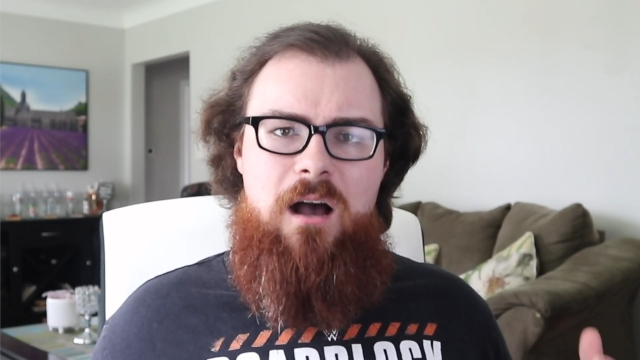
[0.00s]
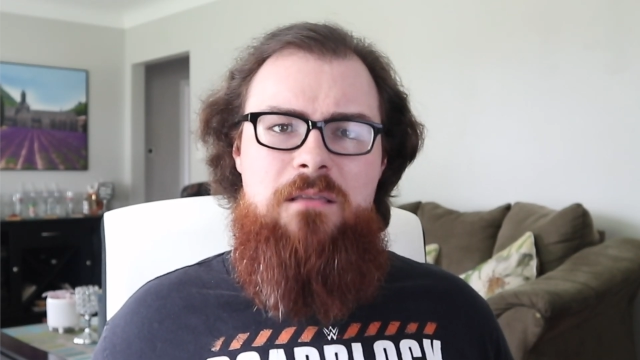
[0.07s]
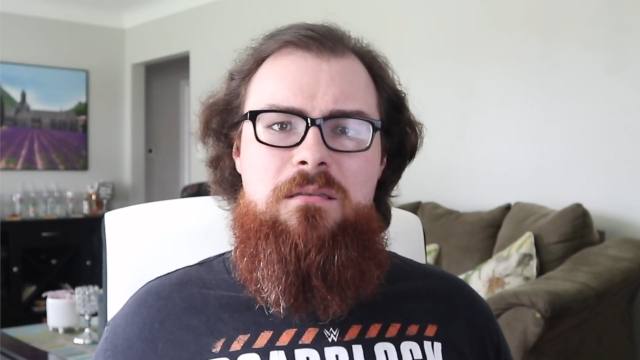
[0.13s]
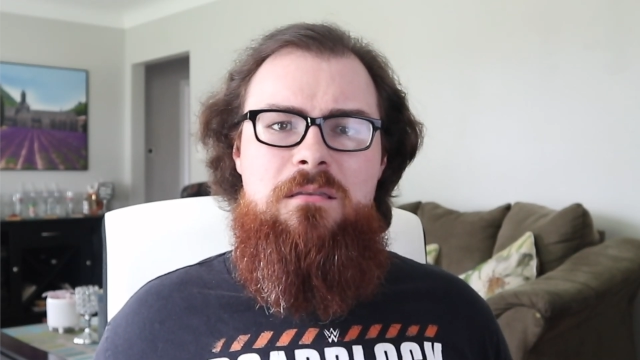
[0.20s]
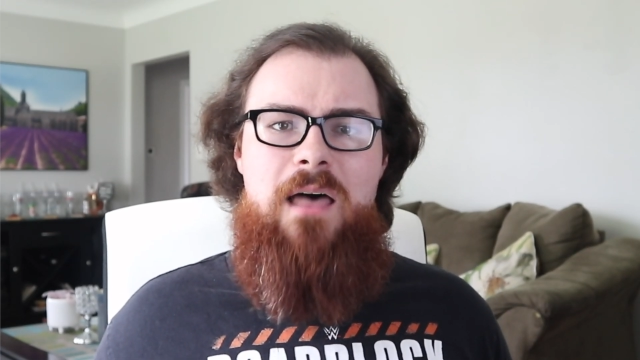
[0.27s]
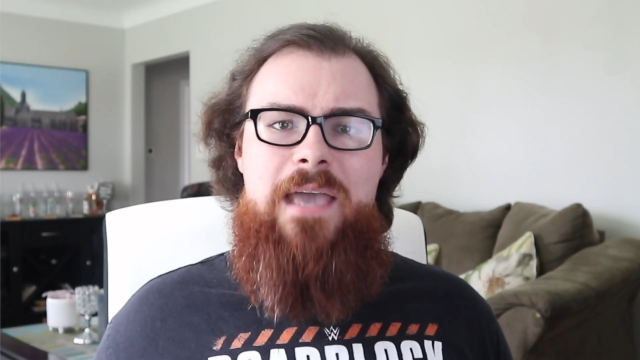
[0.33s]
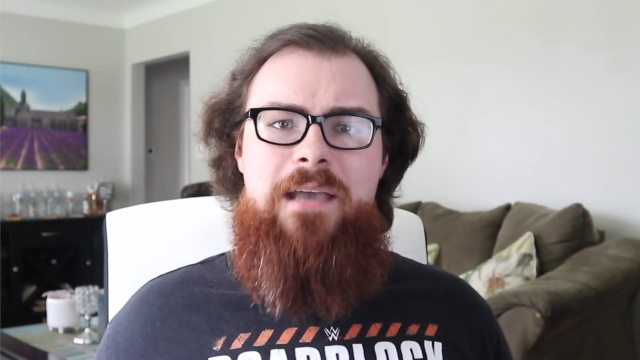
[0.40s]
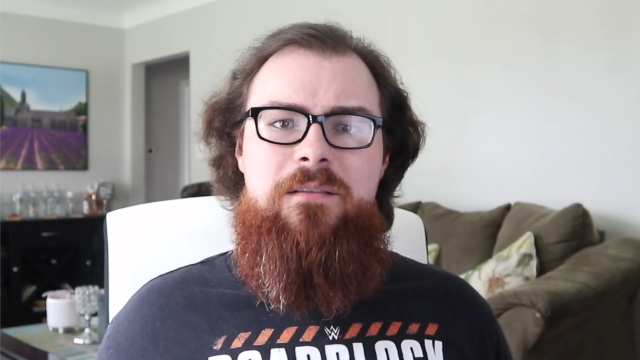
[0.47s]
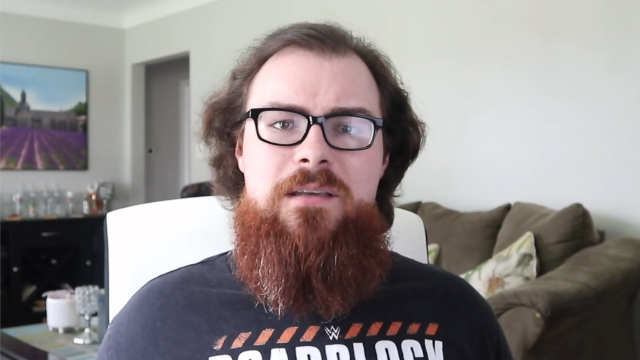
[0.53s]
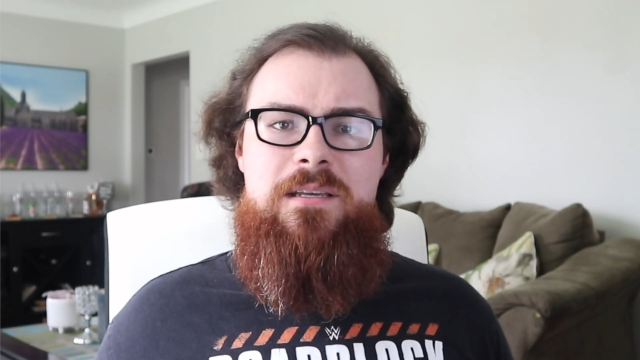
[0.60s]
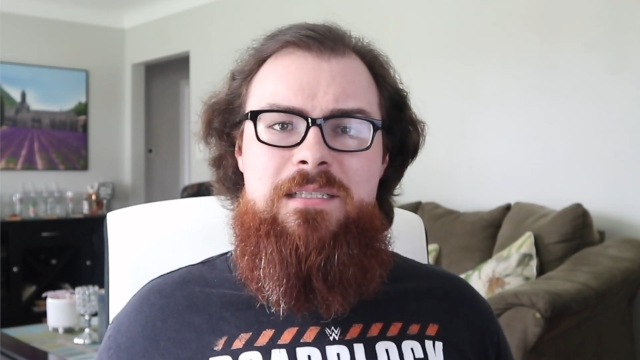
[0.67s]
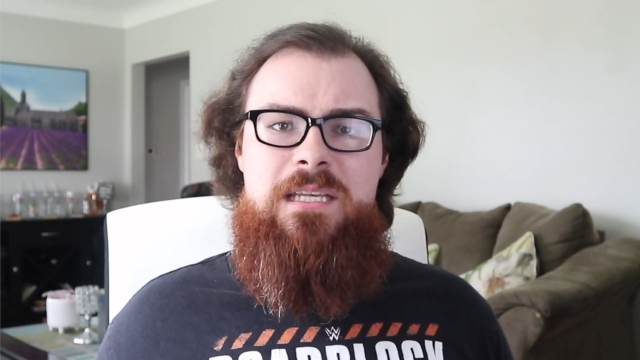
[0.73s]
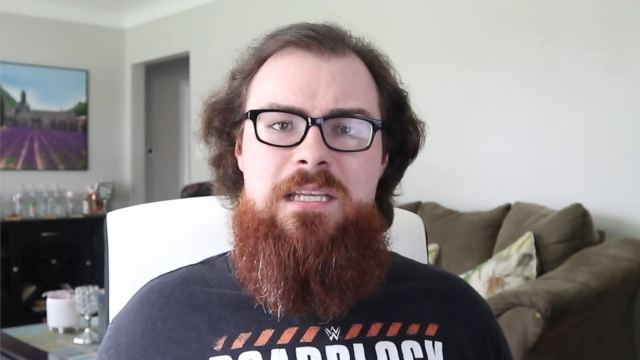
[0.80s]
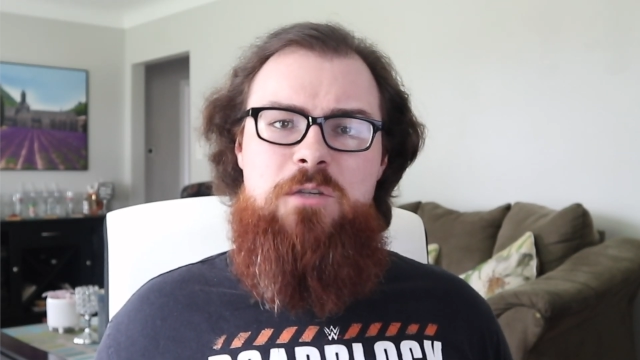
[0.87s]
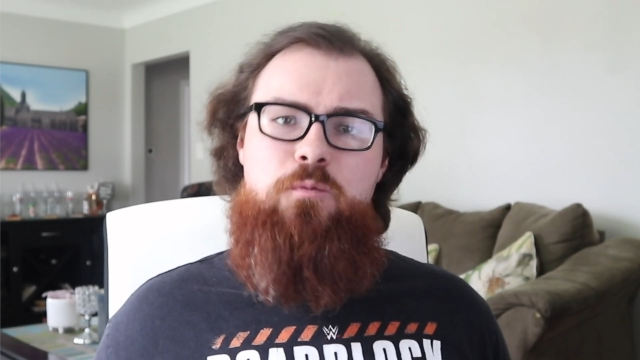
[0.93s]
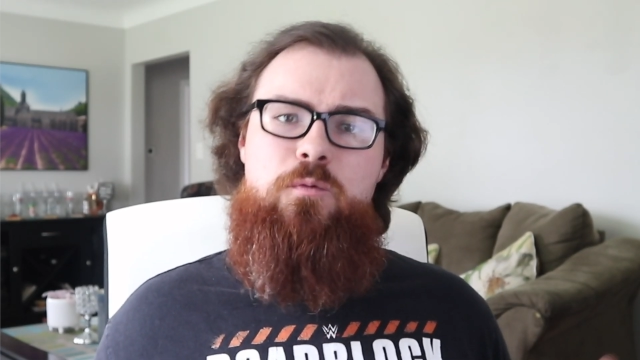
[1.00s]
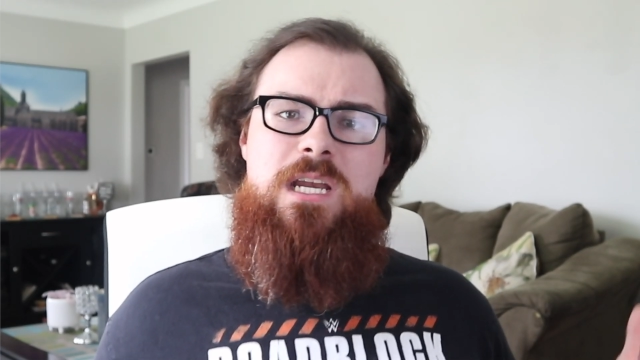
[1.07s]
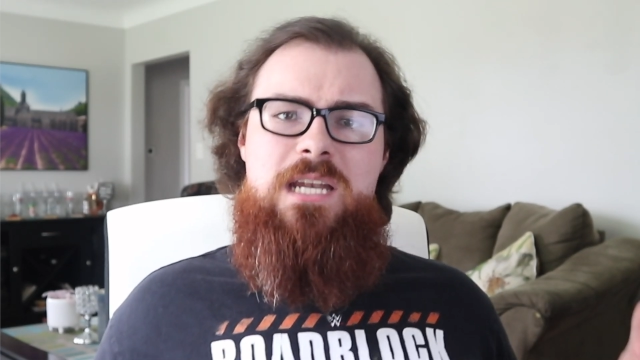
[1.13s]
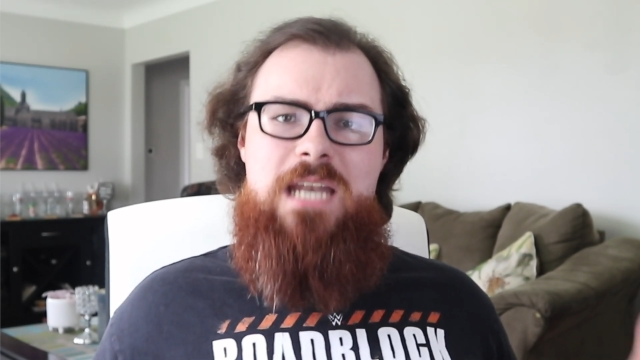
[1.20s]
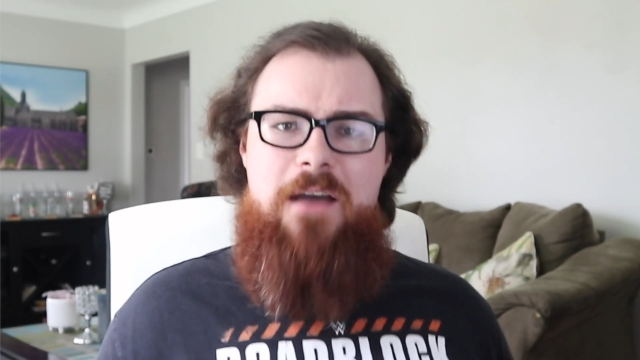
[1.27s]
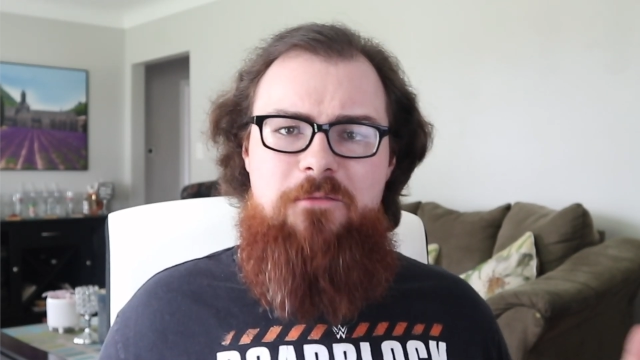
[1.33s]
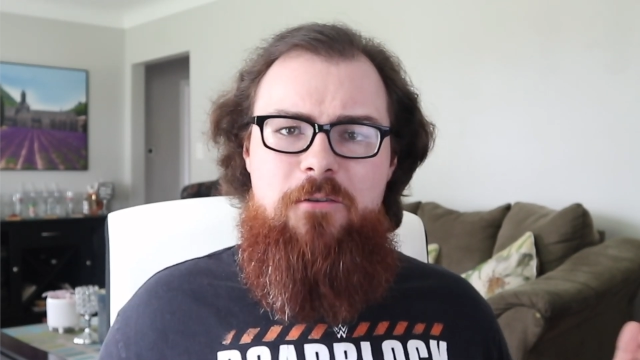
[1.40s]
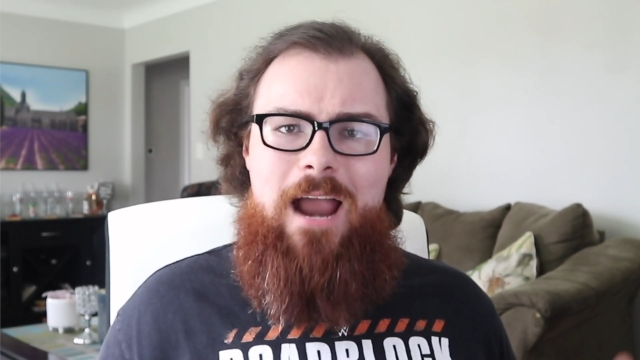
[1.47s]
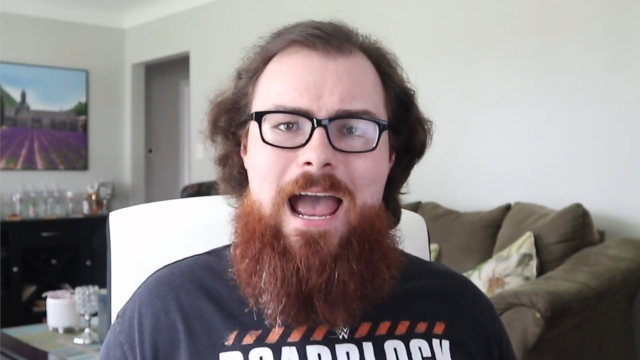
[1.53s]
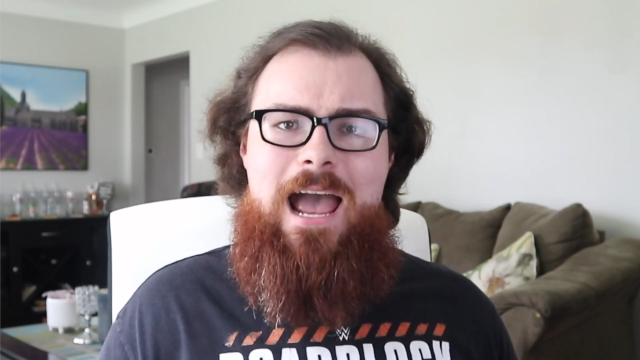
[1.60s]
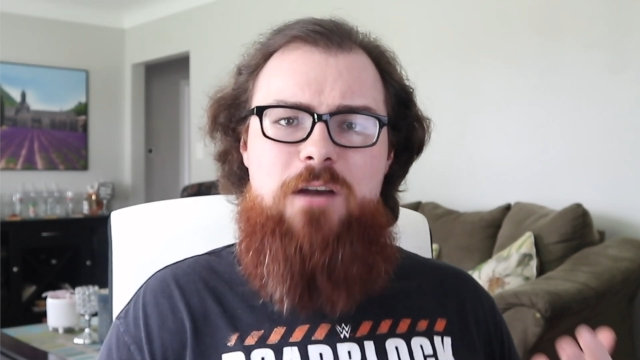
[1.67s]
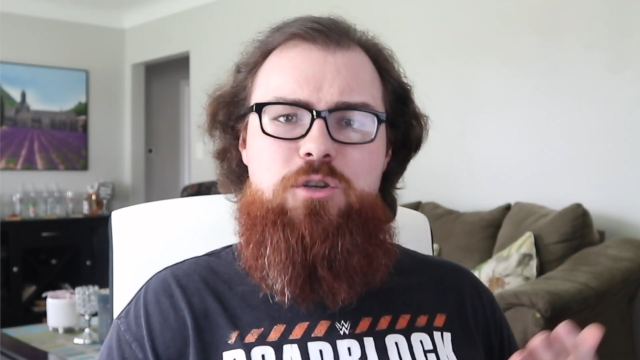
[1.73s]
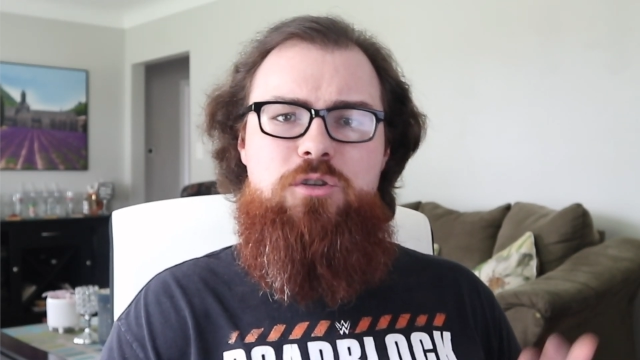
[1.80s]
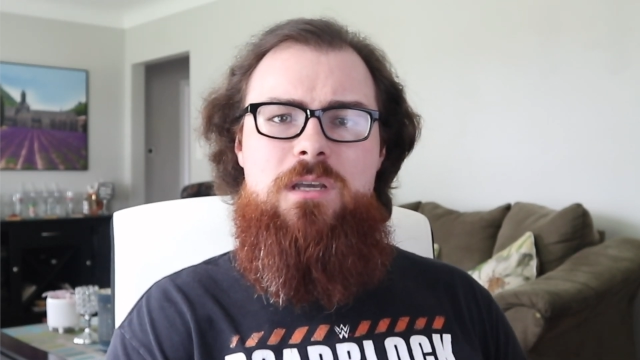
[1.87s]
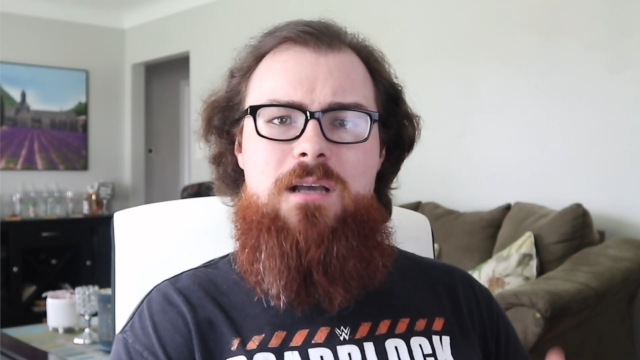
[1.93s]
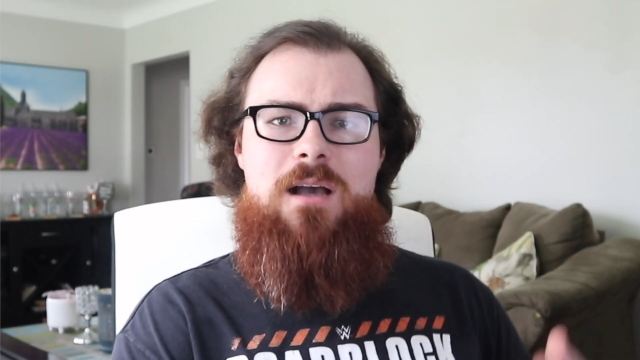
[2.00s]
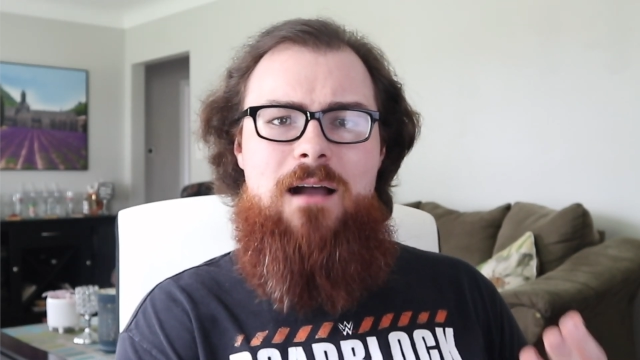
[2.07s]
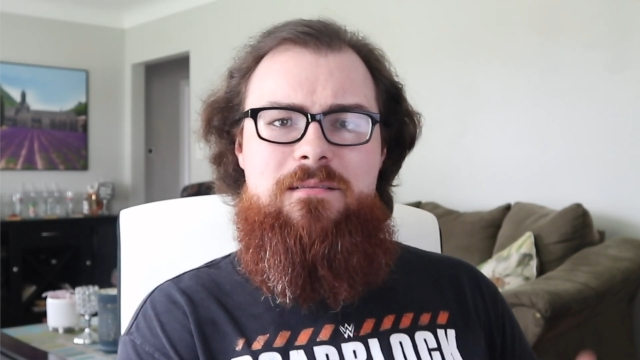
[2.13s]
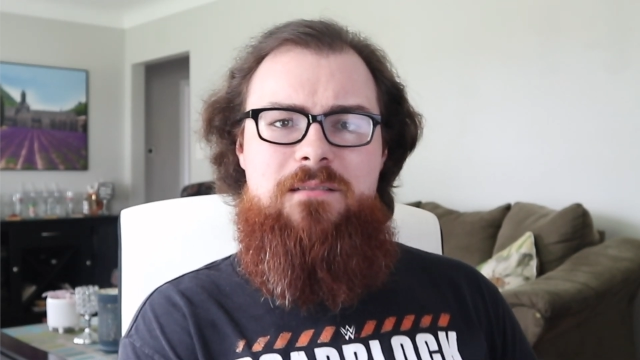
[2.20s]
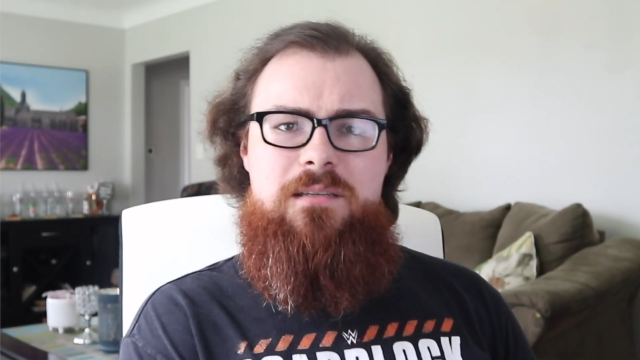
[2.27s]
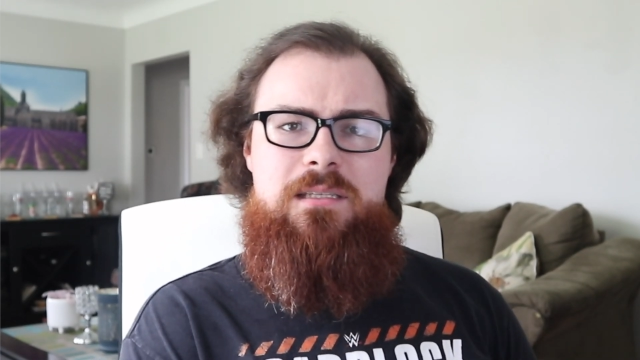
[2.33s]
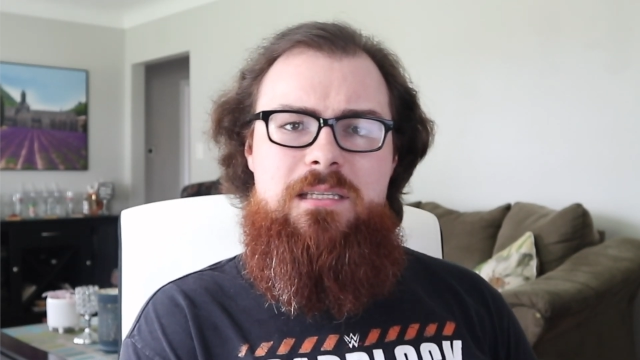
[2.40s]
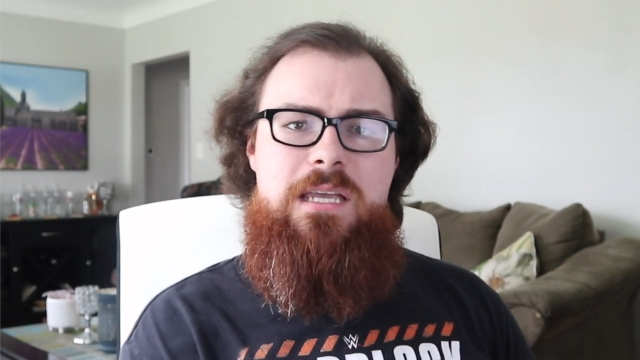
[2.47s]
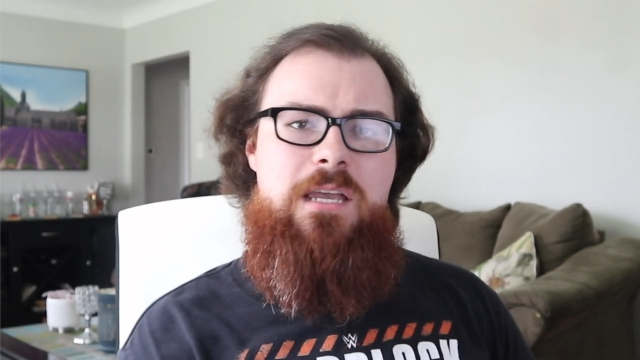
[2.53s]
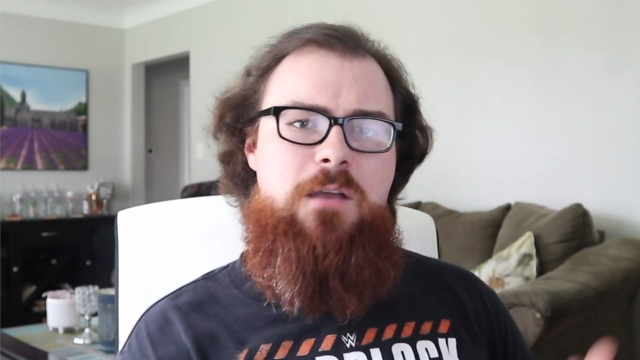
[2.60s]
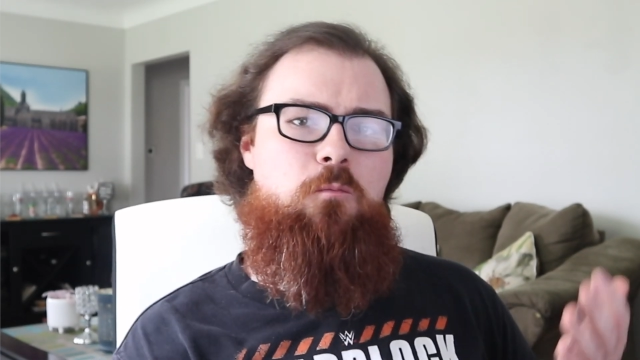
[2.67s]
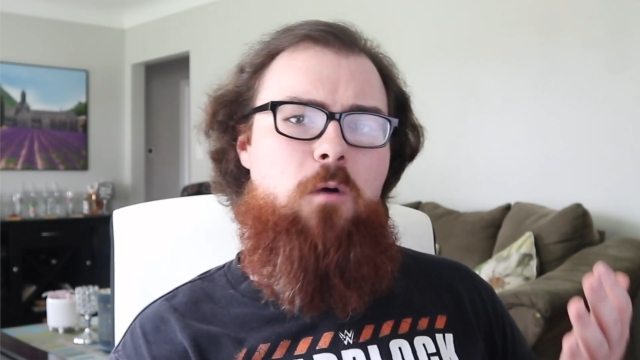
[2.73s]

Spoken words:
unlikely since we never actually got to see